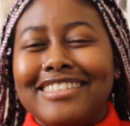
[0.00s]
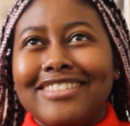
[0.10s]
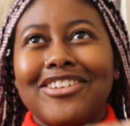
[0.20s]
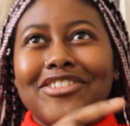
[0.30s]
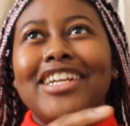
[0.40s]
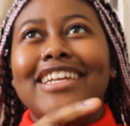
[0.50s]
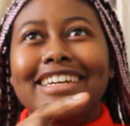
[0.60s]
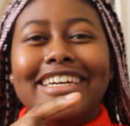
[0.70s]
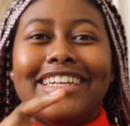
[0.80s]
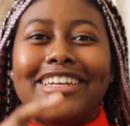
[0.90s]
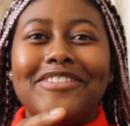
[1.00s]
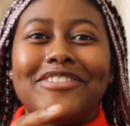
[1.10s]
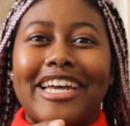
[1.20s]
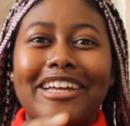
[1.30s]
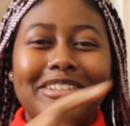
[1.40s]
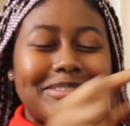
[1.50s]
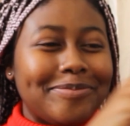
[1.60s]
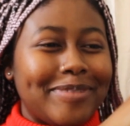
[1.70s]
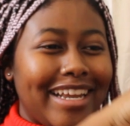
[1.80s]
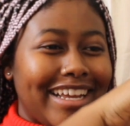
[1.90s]
not really a love triangle,
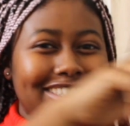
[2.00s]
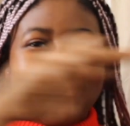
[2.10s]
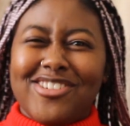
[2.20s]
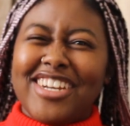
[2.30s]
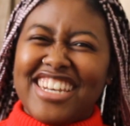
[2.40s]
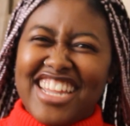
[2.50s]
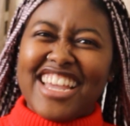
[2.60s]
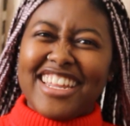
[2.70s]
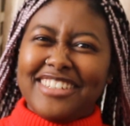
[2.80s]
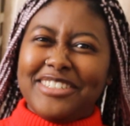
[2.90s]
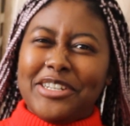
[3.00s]
but like a straight line,